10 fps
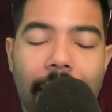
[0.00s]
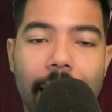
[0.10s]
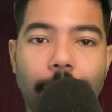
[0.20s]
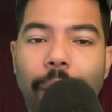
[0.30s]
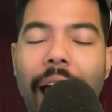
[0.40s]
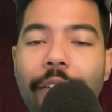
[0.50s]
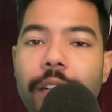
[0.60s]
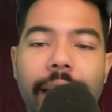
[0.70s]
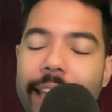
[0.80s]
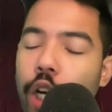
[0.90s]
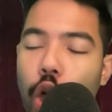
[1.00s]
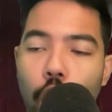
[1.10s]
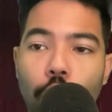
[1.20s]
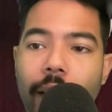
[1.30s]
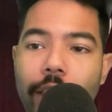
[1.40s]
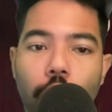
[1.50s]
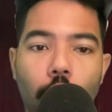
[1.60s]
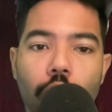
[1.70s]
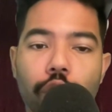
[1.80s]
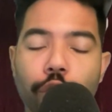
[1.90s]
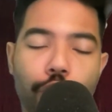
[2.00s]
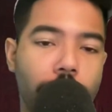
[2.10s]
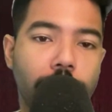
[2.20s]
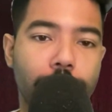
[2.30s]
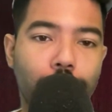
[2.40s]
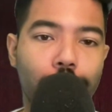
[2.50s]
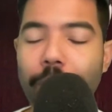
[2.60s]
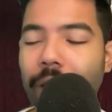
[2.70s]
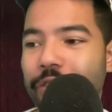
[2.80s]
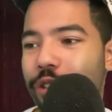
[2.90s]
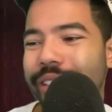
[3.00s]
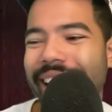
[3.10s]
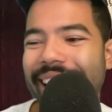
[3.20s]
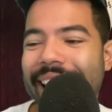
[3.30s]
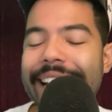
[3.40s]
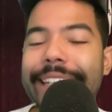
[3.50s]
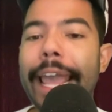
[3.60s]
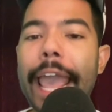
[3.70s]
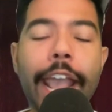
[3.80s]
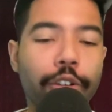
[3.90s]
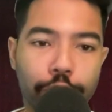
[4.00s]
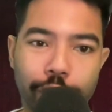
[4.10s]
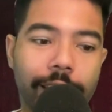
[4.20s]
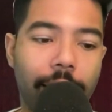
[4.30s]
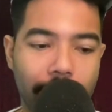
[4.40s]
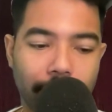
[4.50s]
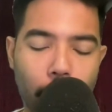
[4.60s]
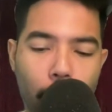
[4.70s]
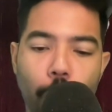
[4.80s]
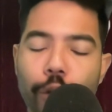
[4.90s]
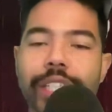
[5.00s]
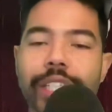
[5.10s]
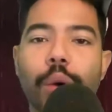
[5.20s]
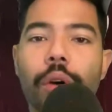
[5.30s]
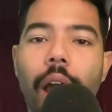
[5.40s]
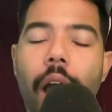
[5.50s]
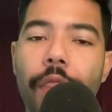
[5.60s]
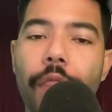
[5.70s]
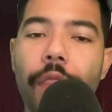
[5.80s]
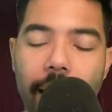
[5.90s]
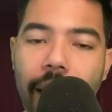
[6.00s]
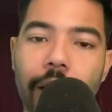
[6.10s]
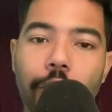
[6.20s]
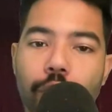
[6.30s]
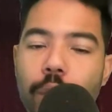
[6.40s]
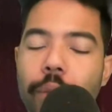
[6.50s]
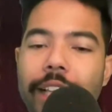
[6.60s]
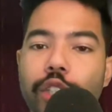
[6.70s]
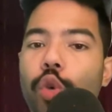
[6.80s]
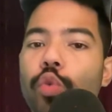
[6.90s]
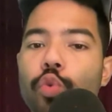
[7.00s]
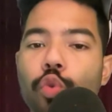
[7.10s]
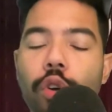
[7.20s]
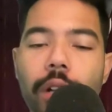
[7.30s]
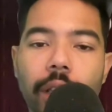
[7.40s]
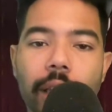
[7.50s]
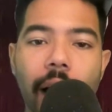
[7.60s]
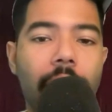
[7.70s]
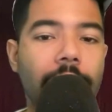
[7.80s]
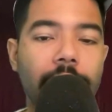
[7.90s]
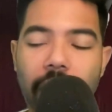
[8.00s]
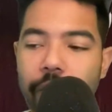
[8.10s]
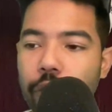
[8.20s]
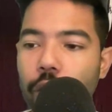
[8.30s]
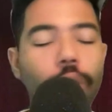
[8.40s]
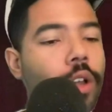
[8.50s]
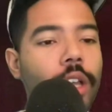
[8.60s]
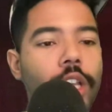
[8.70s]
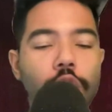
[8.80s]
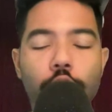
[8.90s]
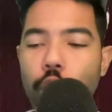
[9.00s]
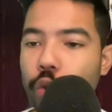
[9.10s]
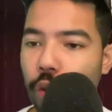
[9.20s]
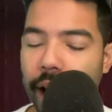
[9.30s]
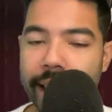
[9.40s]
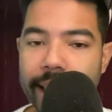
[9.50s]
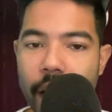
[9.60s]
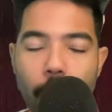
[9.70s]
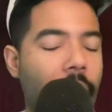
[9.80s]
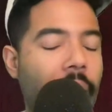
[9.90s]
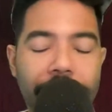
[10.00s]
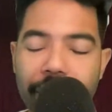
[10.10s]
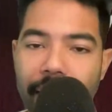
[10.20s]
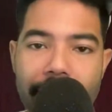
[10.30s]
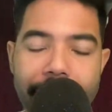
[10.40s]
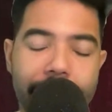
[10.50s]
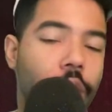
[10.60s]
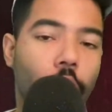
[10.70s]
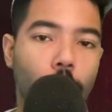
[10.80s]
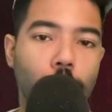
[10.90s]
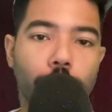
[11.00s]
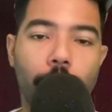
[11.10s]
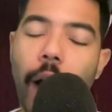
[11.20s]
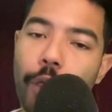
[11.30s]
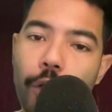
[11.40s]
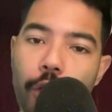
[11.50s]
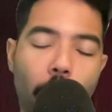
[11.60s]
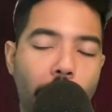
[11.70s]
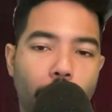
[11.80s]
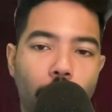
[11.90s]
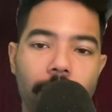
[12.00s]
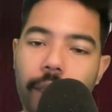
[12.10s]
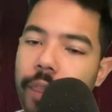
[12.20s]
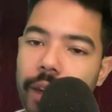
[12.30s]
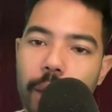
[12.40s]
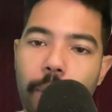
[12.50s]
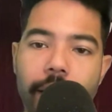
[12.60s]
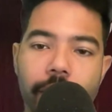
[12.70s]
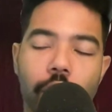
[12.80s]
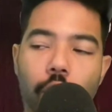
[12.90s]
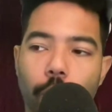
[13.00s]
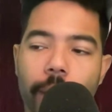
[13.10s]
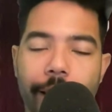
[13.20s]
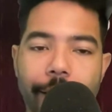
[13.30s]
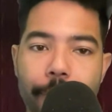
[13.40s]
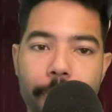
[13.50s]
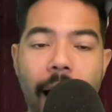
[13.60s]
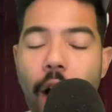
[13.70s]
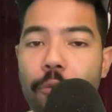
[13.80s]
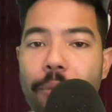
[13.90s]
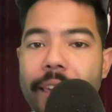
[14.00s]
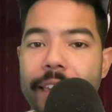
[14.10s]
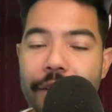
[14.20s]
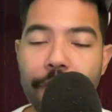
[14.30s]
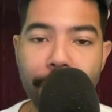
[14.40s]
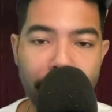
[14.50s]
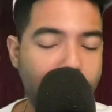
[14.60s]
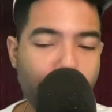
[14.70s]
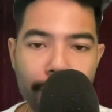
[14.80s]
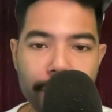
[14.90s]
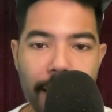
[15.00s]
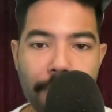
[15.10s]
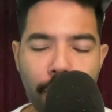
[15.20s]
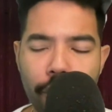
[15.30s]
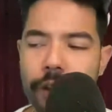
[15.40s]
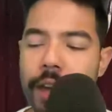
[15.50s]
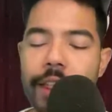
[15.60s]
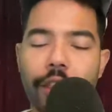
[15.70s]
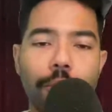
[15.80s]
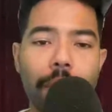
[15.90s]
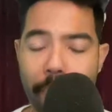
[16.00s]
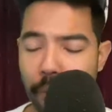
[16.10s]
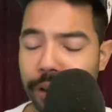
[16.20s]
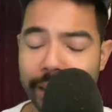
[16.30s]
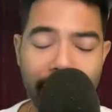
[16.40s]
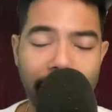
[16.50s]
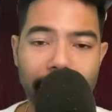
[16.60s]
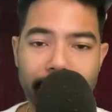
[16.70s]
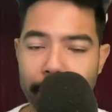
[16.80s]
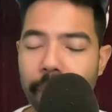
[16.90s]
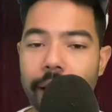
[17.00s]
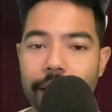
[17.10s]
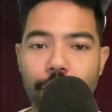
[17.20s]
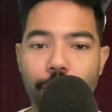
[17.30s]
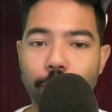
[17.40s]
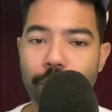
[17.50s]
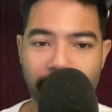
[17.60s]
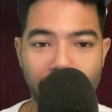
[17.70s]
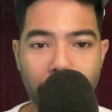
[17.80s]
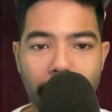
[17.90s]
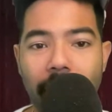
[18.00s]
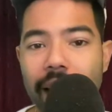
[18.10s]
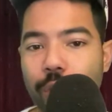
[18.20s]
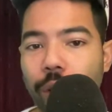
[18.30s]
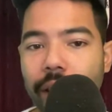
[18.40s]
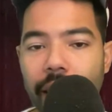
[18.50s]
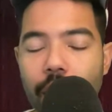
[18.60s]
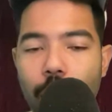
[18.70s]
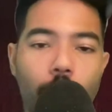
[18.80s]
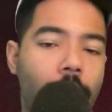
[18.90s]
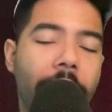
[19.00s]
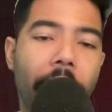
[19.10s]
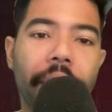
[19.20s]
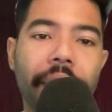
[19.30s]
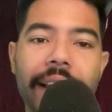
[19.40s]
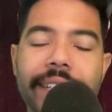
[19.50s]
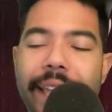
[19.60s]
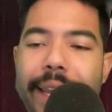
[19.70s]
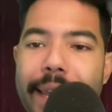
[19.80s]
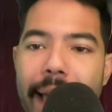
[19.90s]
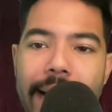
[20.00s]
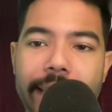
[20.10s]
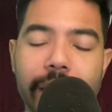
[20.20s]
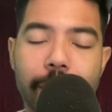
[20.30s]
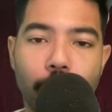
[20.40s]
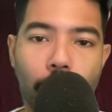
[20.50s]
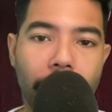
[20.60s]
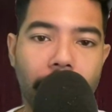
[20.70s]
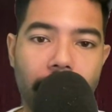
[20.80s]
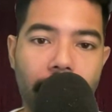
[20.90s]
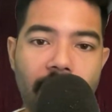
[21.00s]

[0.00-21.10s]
I haven't taken a look at the closer free agent pool, but if there's like a Tanner Scott or someone on that level, someone that's a really high level strikeout, high velocity closer out there on the open market that the D-backs can go and get, I would be in favor of that move. Then you make Martinez and Puck as your two setup guys with Ginkel. I think that's a nasty bullpen.